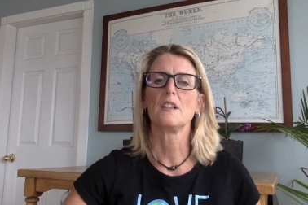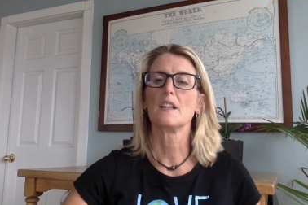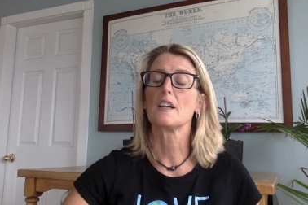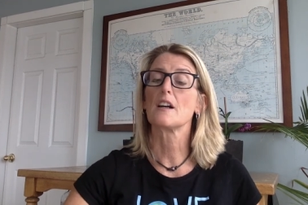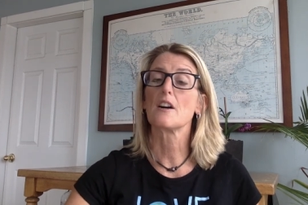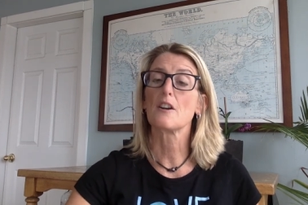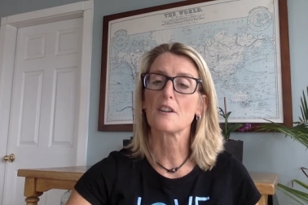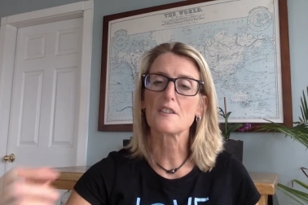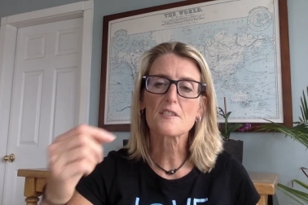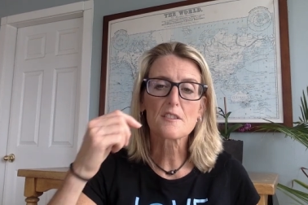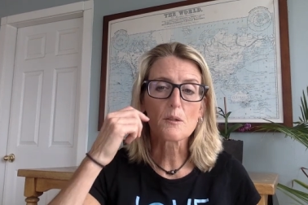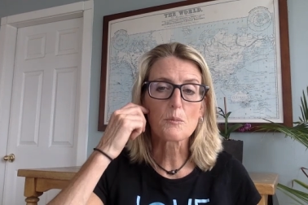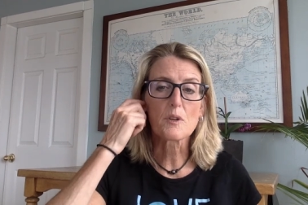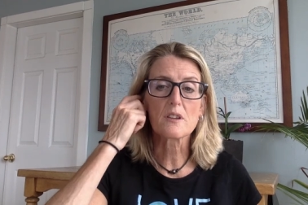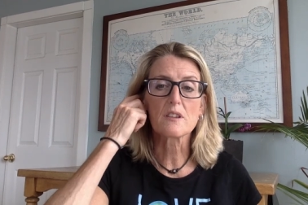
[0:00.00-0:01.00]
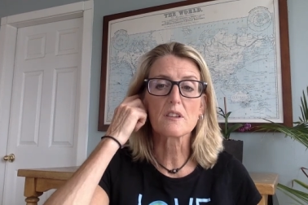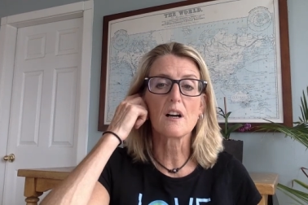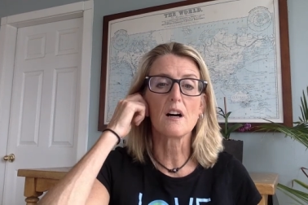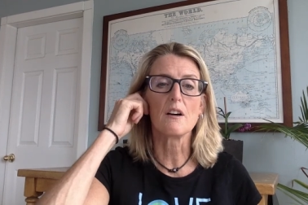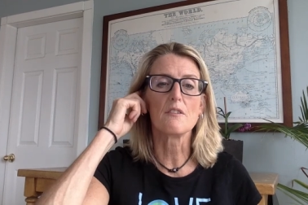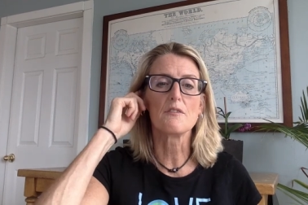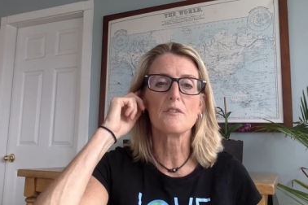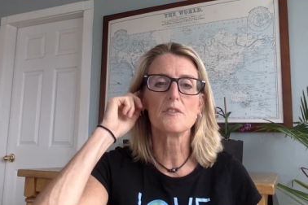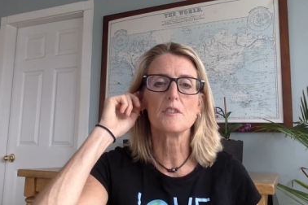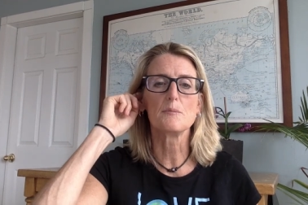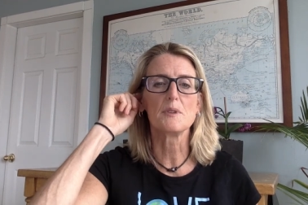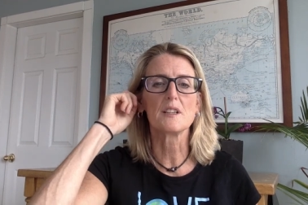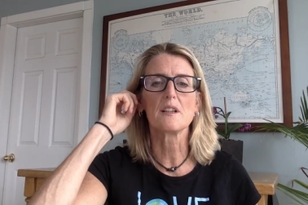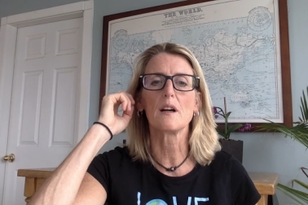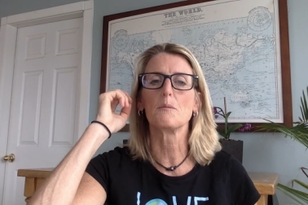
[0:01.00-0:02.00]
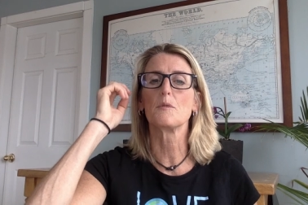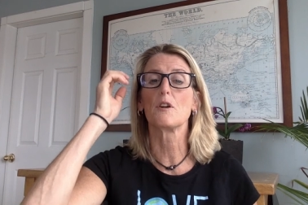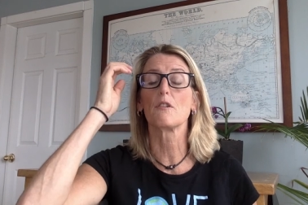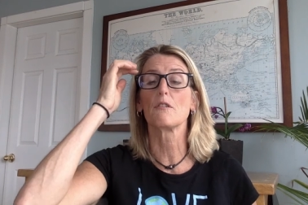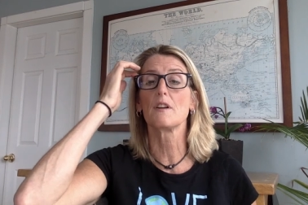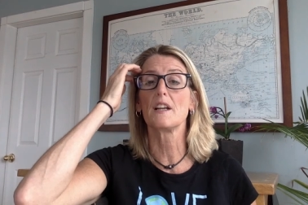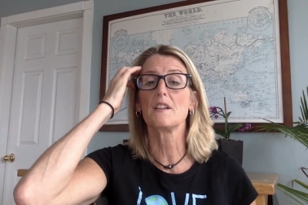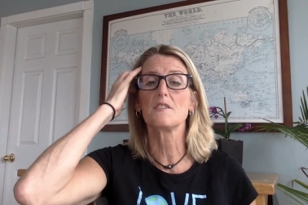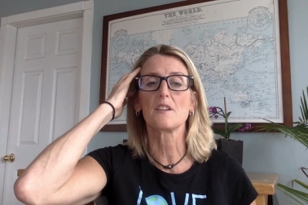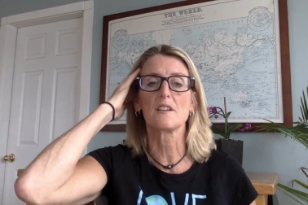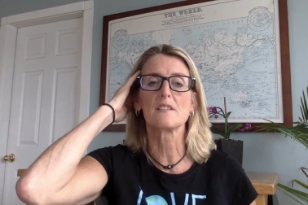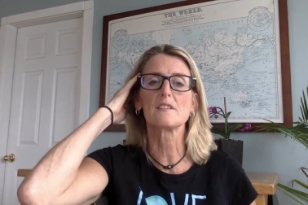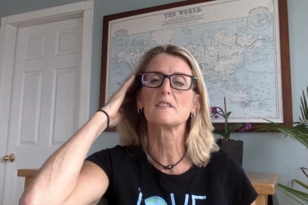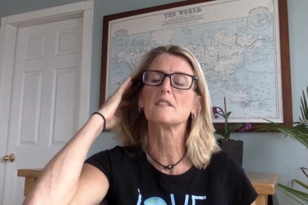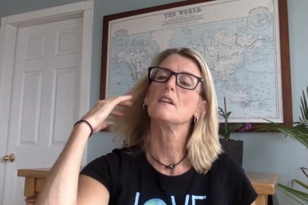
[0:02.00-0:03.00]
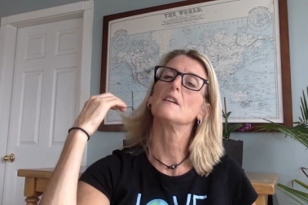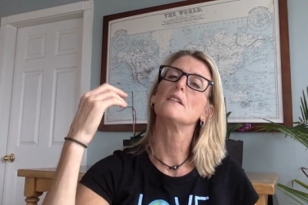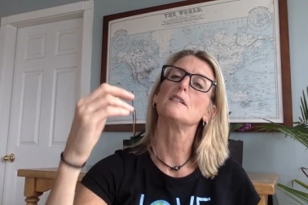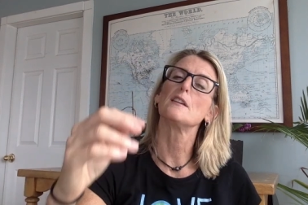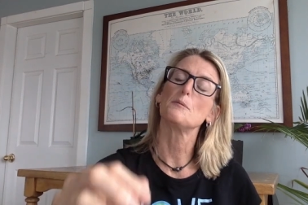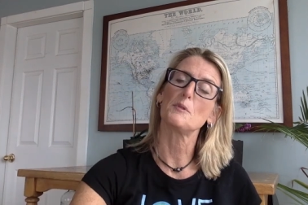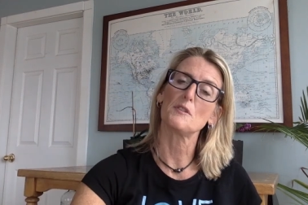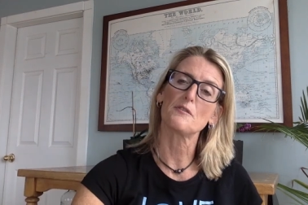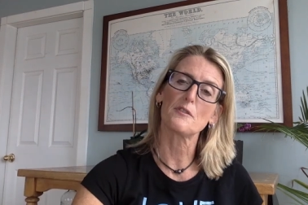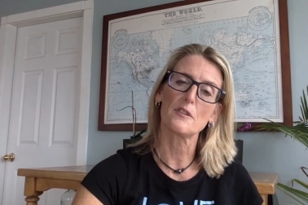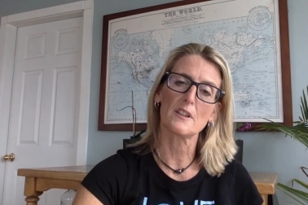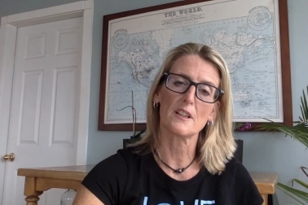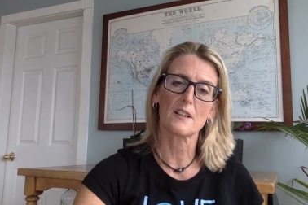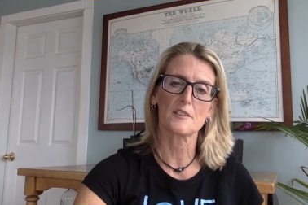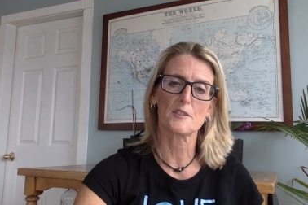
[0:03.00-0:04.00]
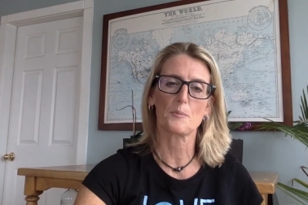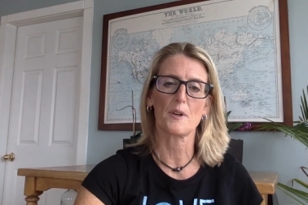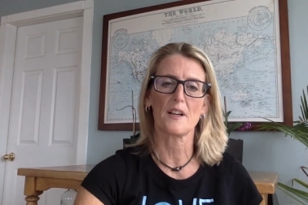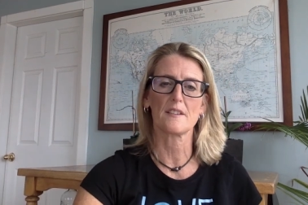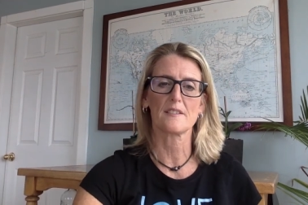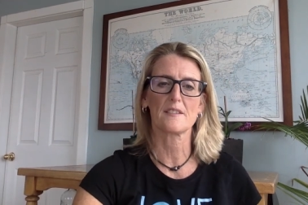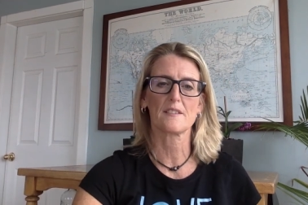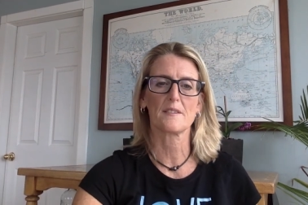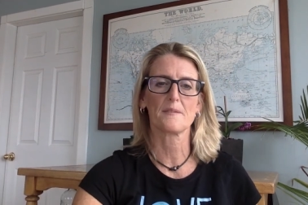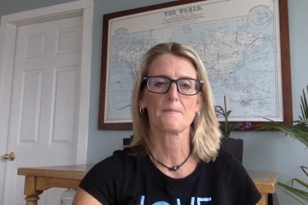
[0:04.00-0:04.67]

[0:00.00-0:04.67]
encourage them with love to become courageous, to be fully expressed.